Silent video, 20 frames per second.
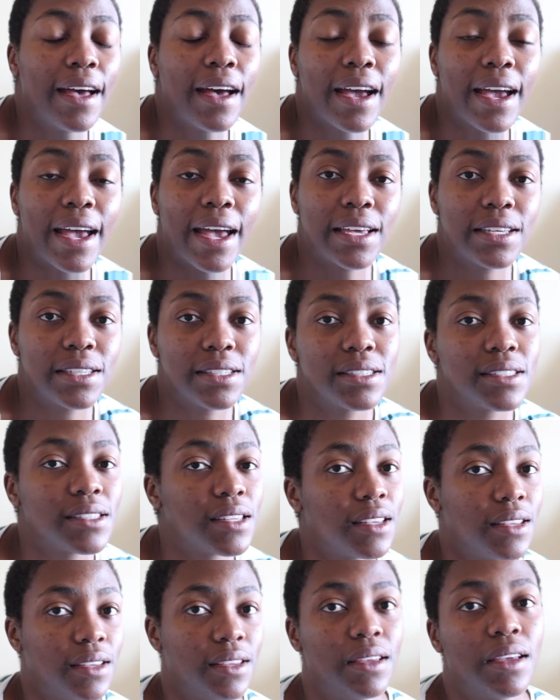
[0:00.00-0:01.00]
Guys,
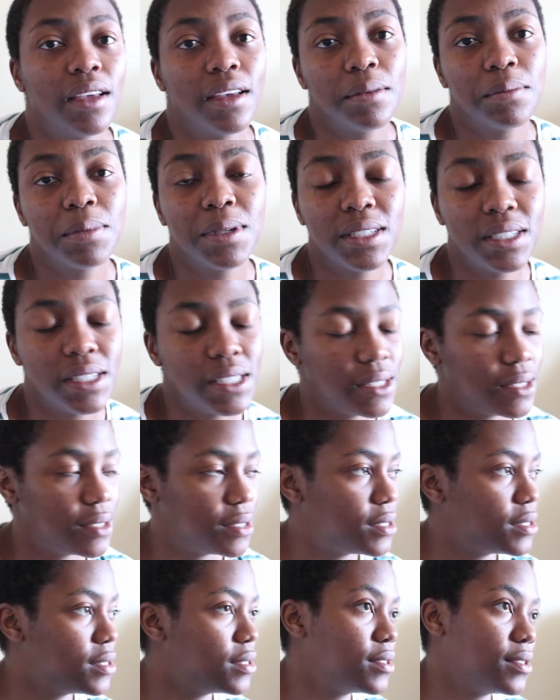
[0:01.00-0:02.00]
please,
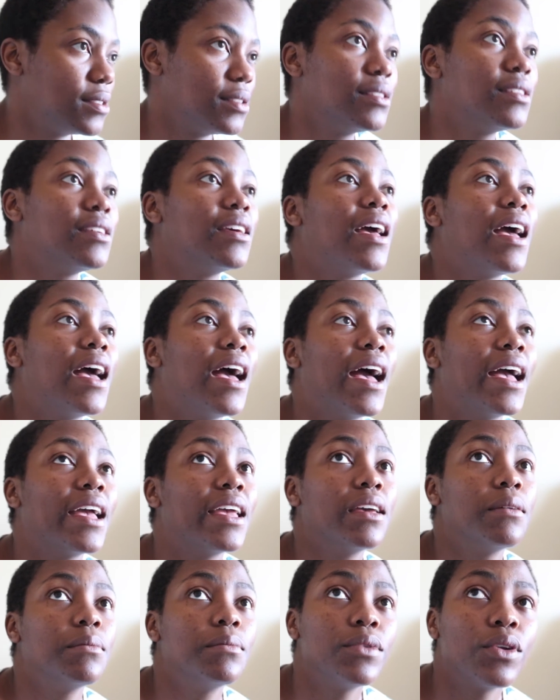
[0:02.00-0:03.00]
I
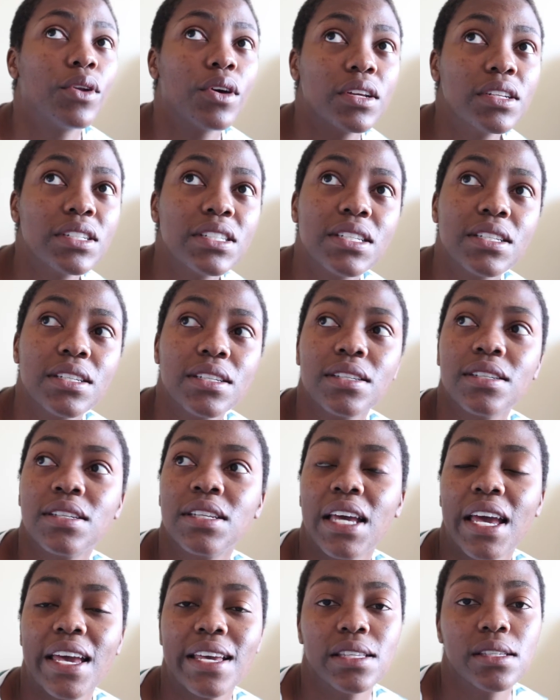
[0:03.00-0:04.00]
am not
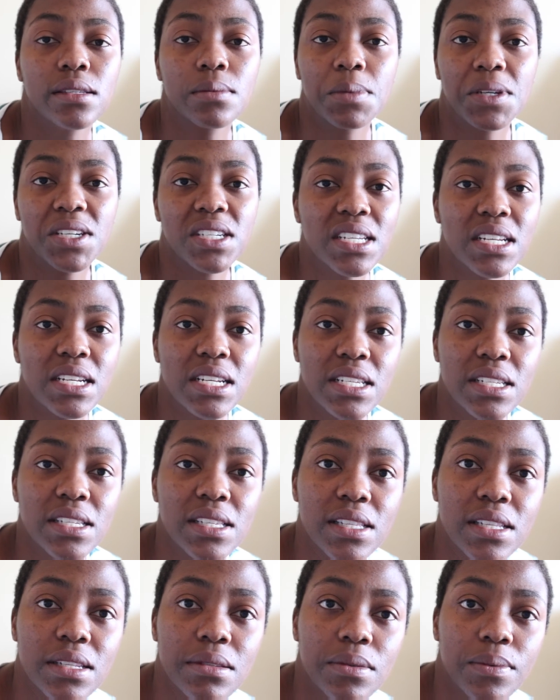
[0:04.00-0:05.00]
a
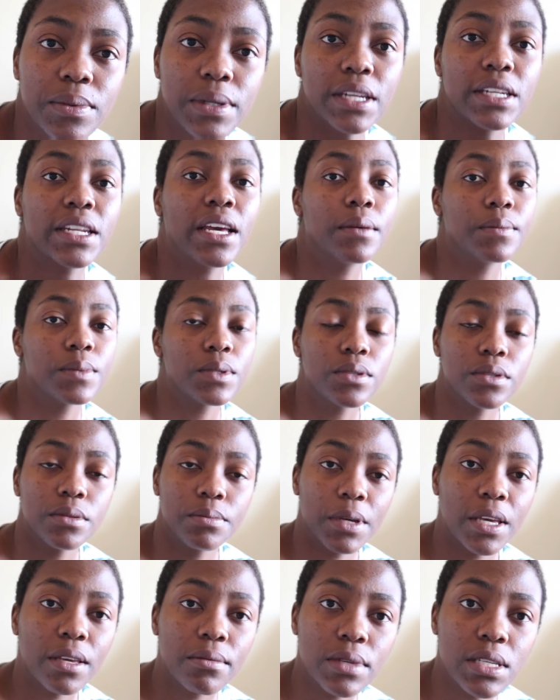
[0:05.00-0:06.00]
specialist when it comes to
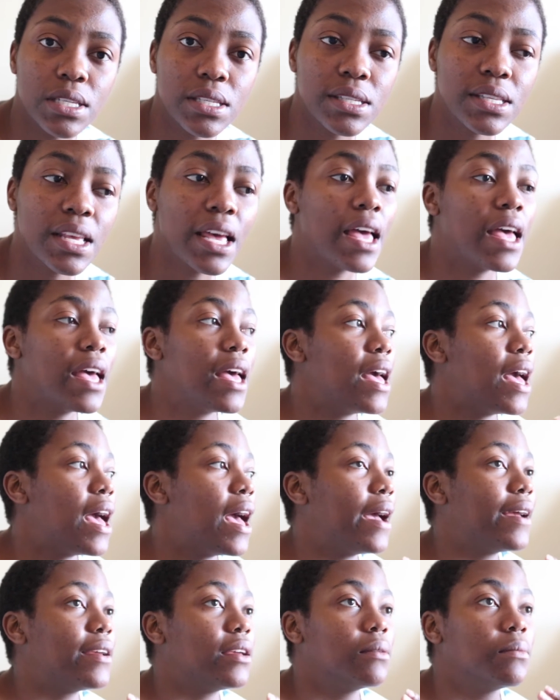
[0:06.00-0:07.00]
babies.
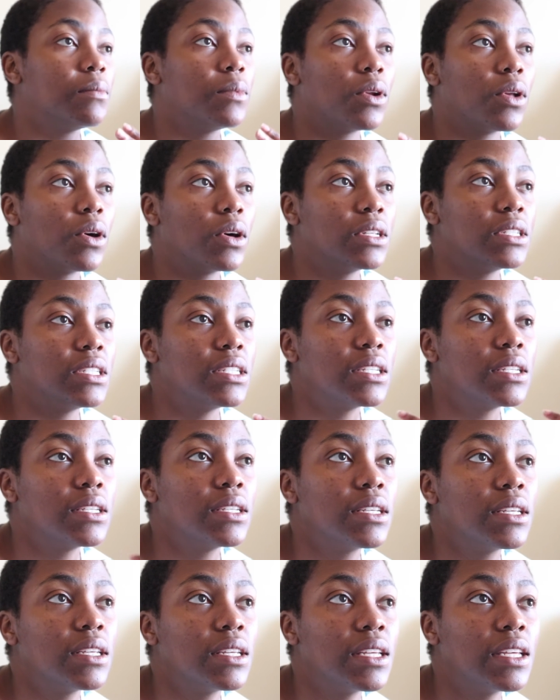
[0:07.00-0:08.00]
I am not
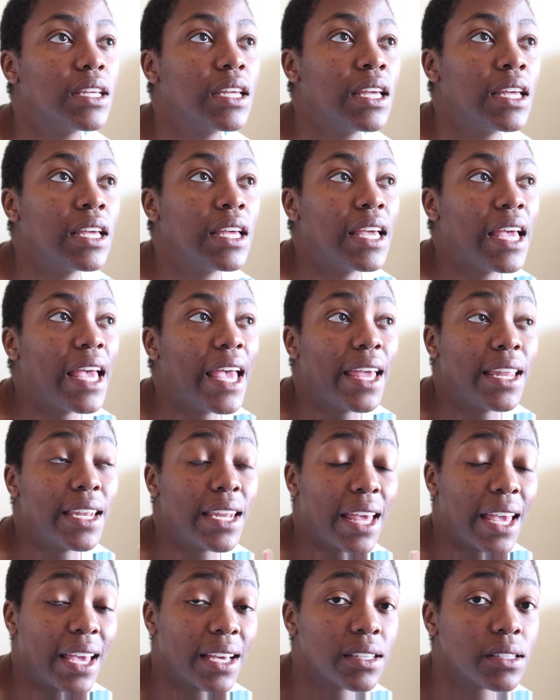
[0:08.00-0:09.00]
an
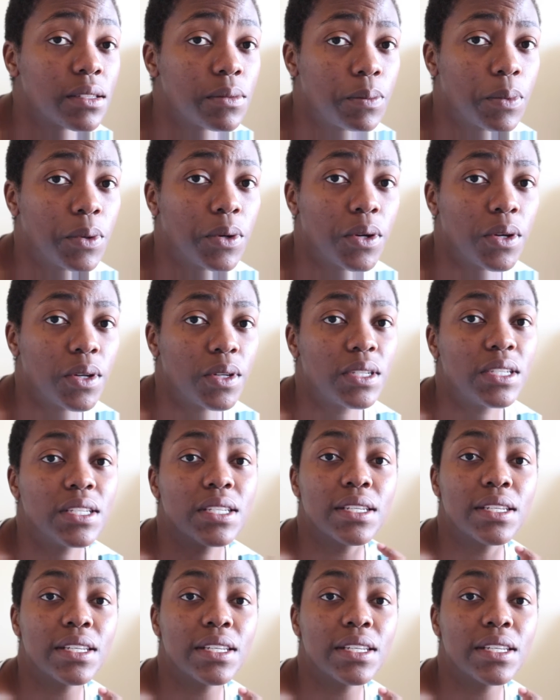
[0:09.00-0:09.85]
expert.